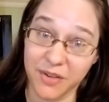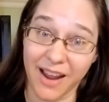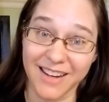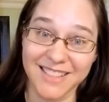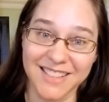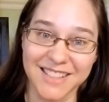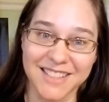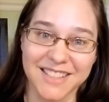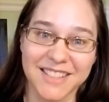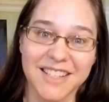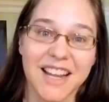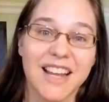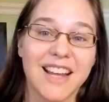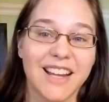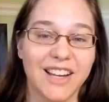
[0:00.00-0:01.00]

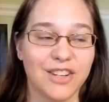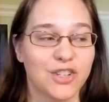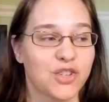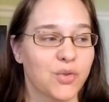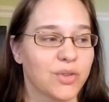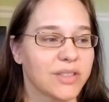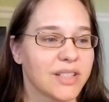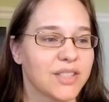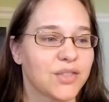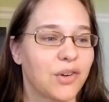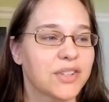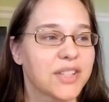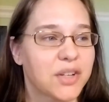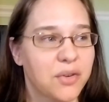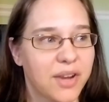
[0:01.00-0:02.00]
vaccines here shortly. So I
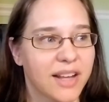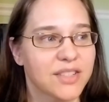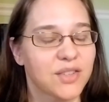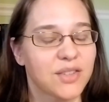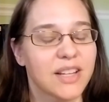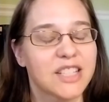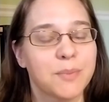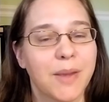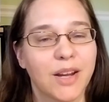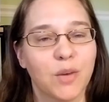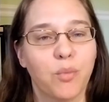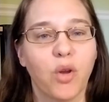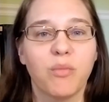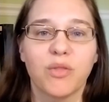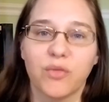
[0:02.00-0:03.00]
was like, okay, so let's make an
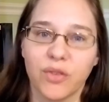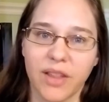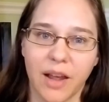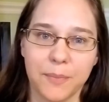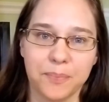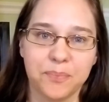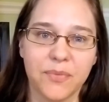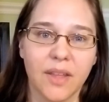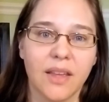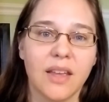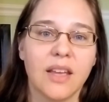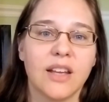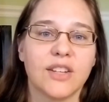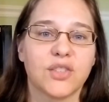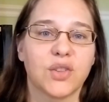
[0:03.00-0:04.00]
appointment for them.
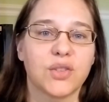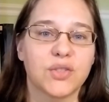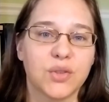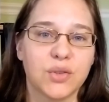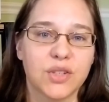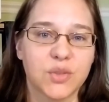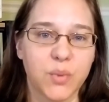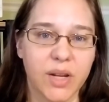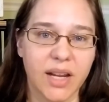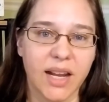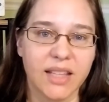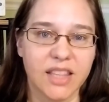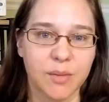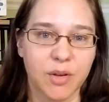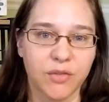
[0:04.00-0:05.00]
So the soonest we could
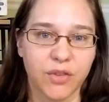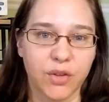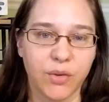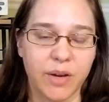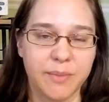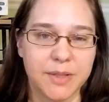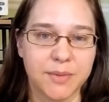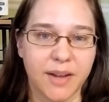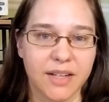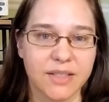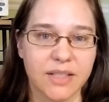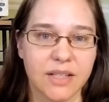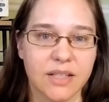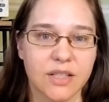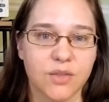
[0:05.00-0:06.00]
get them in for the rabies
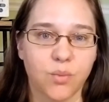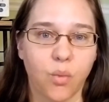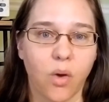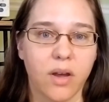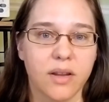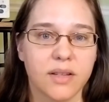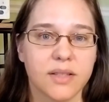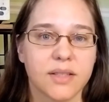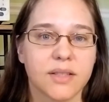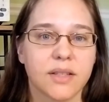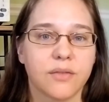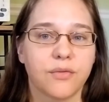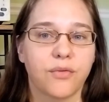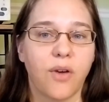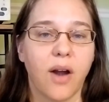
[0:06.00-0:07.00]
vaccines
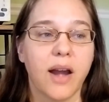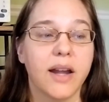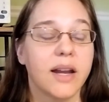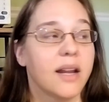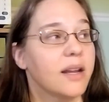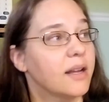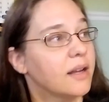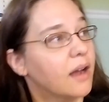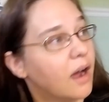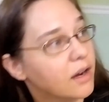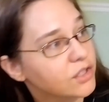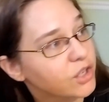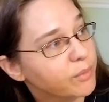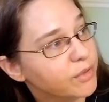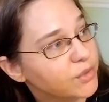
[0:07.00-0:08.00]
was Friday,
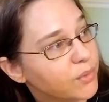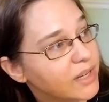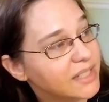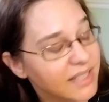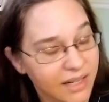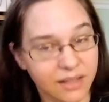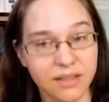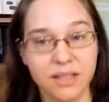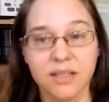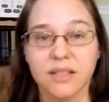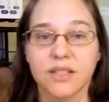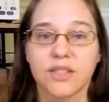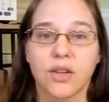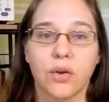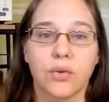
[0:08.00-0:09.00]
October 22nd.
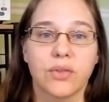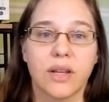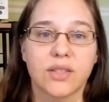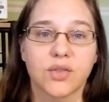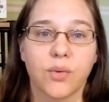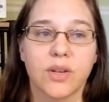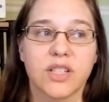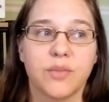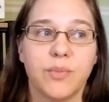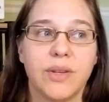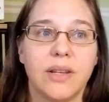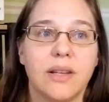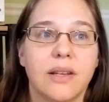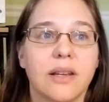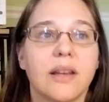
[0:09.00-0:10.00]
So that's going to
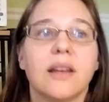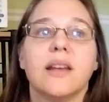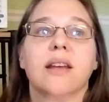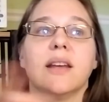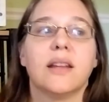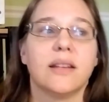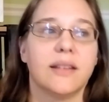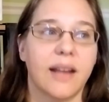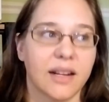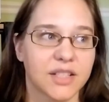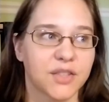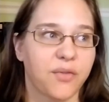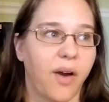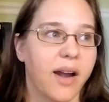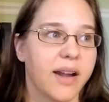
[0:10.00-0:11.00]
be
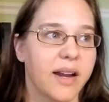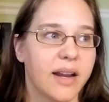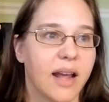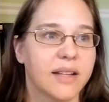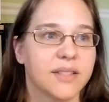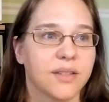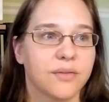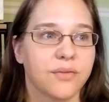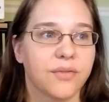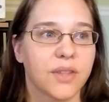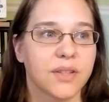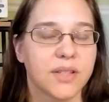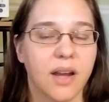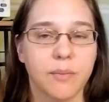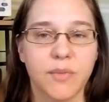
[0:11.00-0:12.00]
next Friday as of
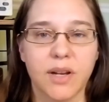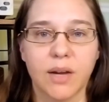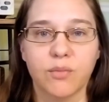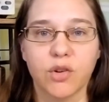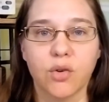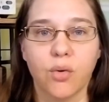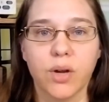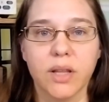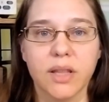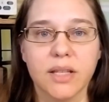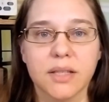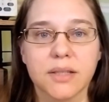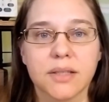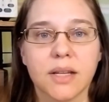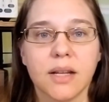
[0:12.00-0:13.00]
the time that I'm recording
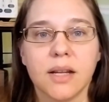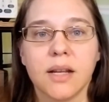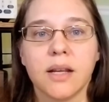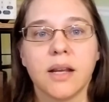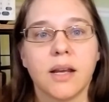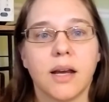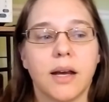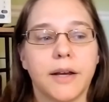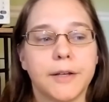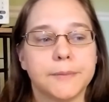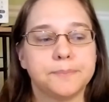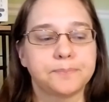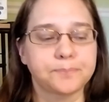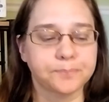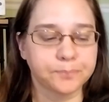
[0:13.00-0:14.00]
this.
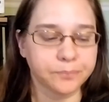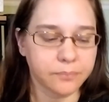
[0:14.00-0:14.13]
Um,